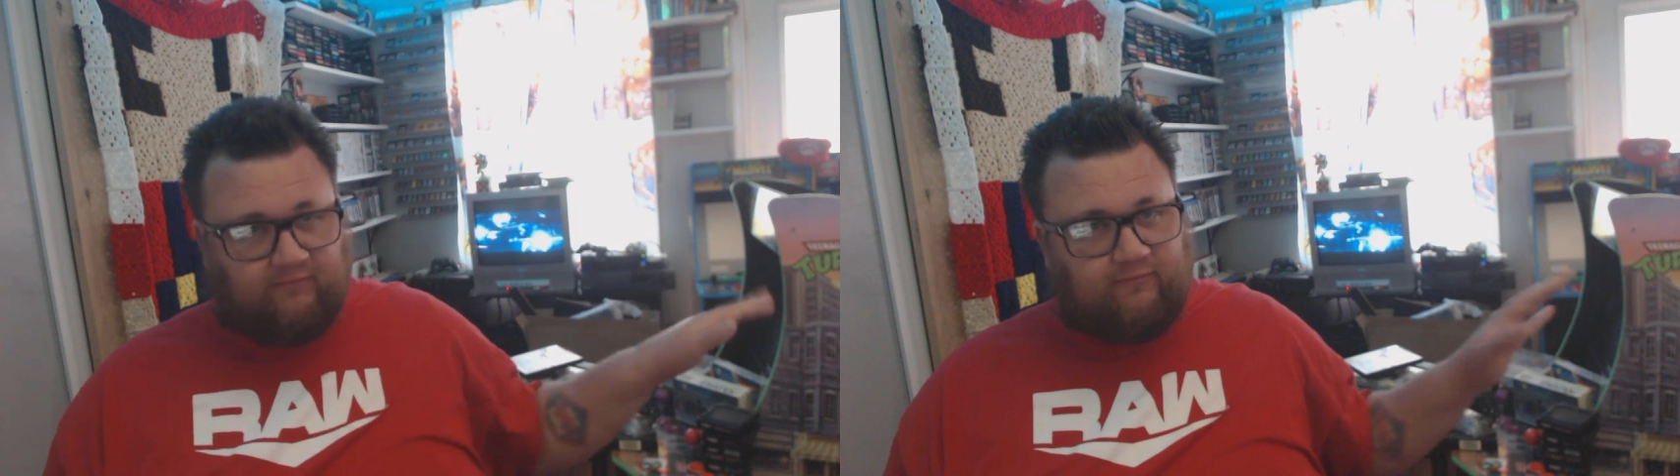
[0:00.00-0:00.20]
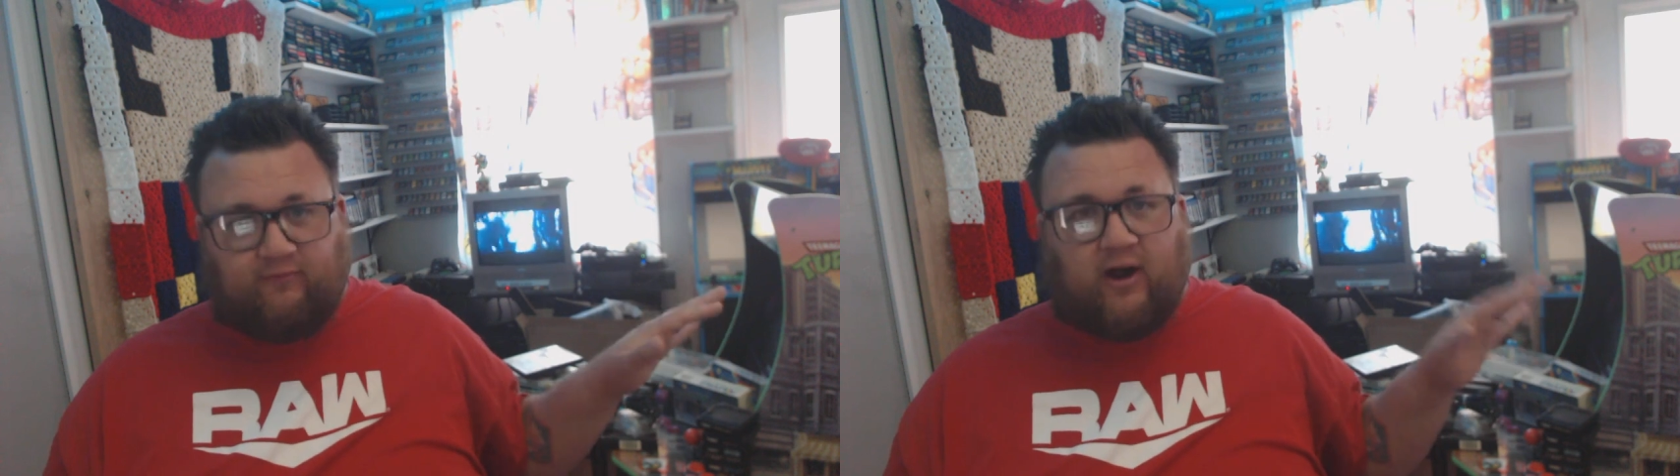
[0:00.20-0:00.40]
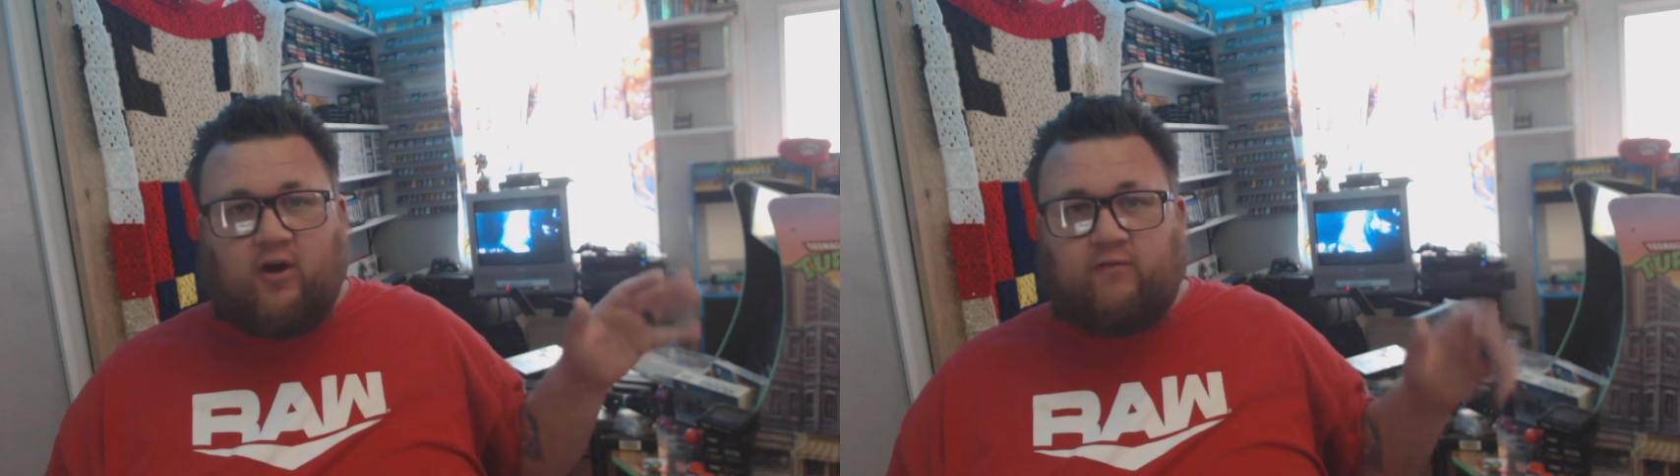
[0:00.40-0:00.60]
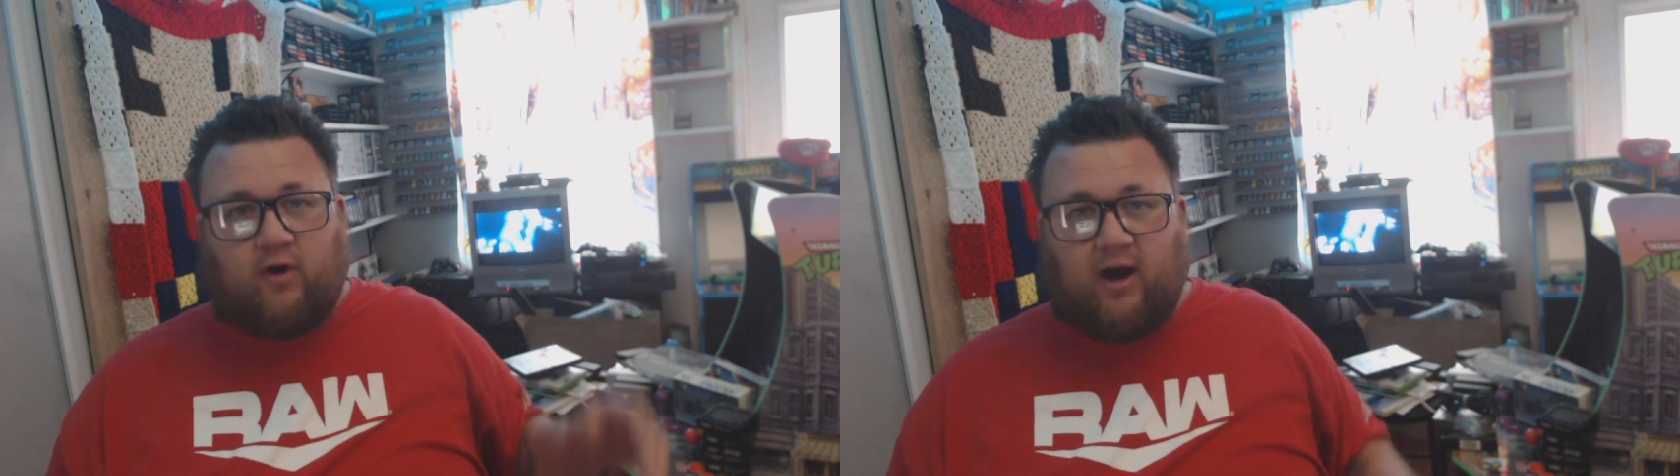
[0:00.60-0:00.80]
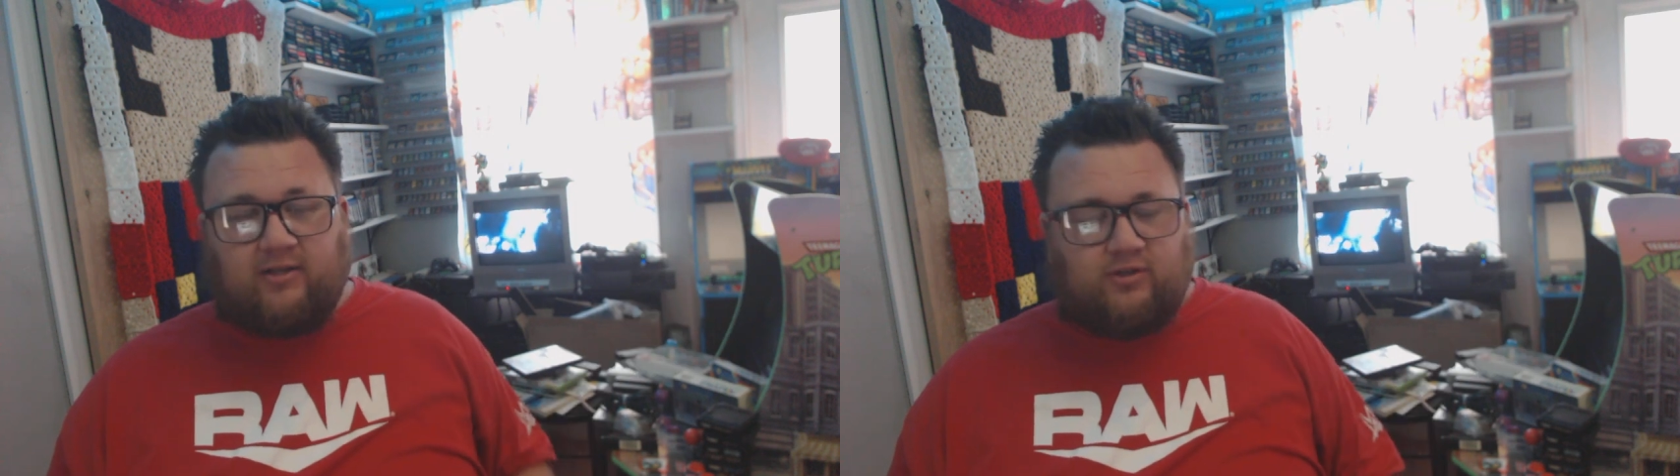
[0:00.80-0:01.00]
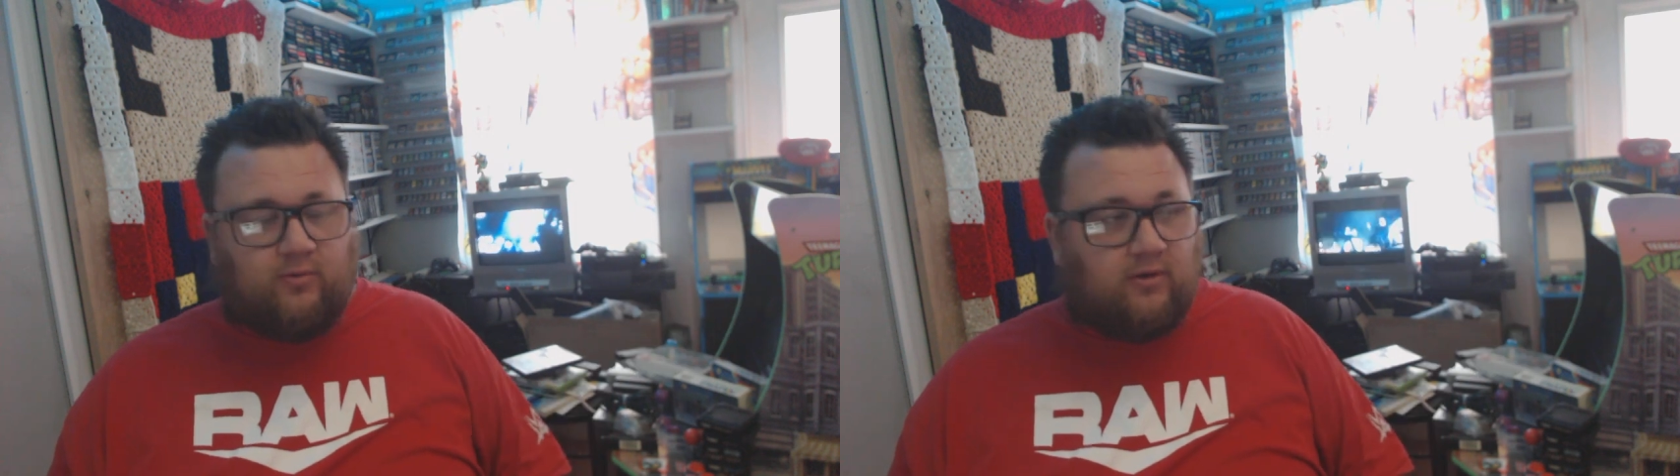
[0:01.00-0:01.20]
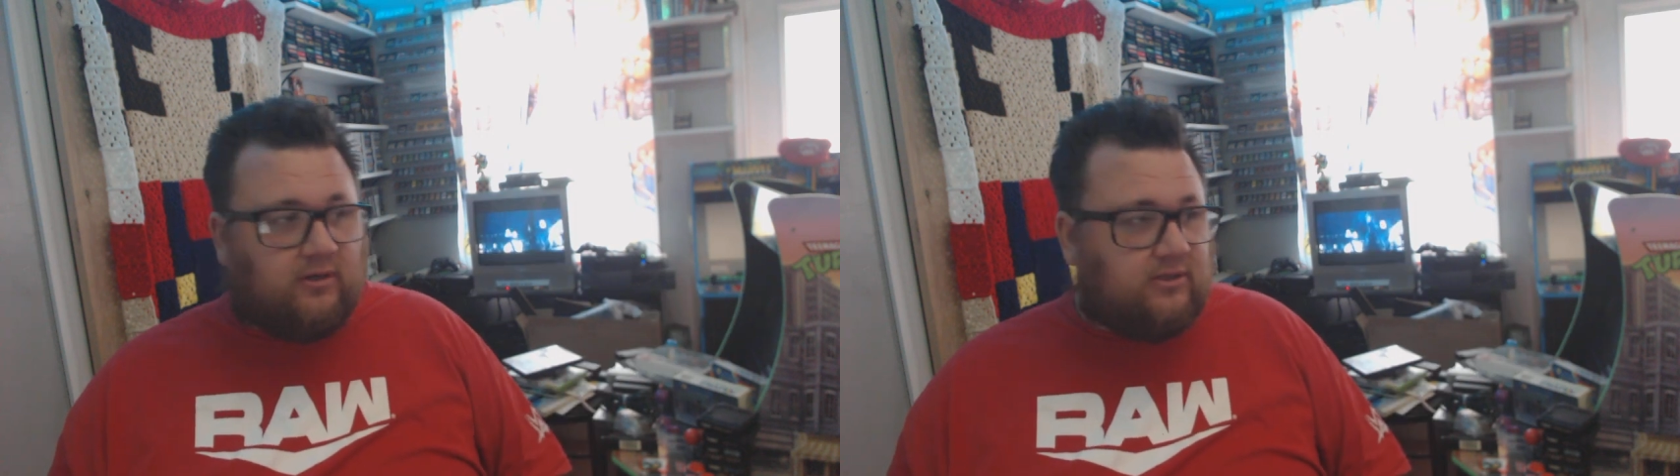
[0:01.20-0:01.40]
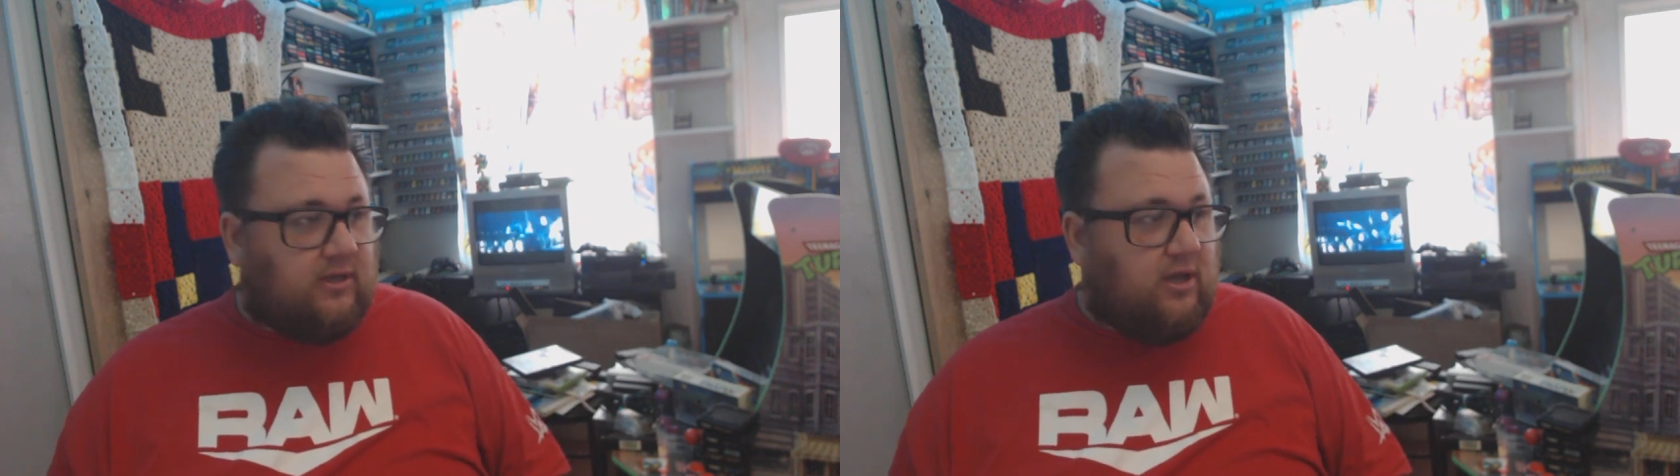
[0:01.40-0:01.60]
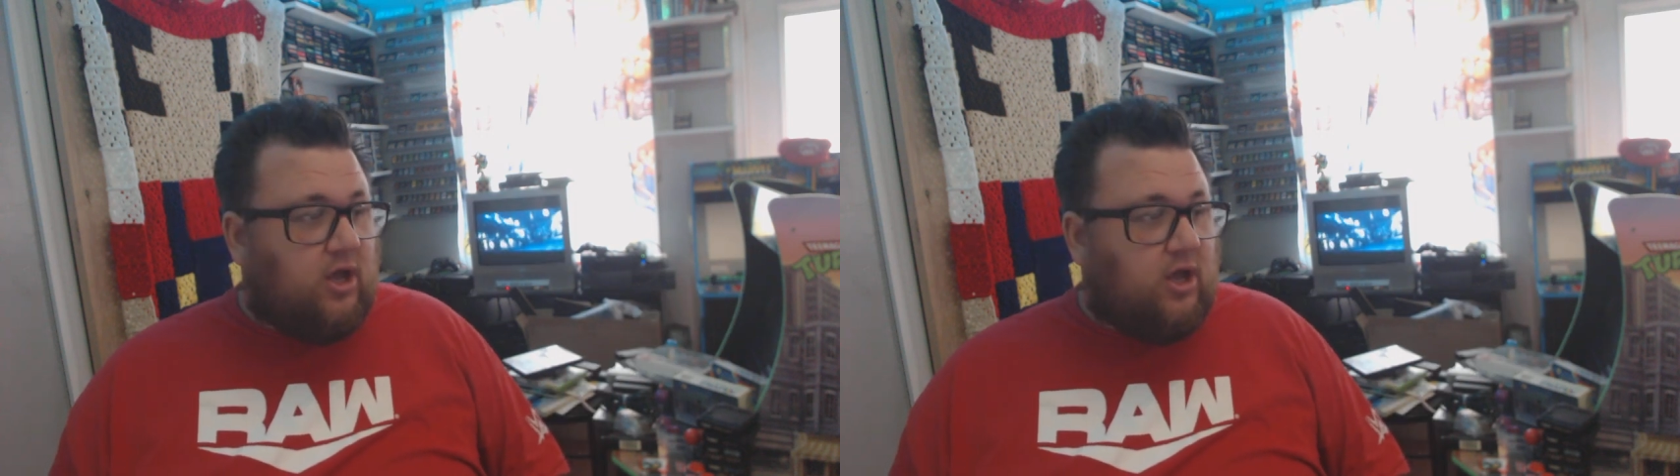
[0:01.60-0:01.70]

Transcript: fight over high scores.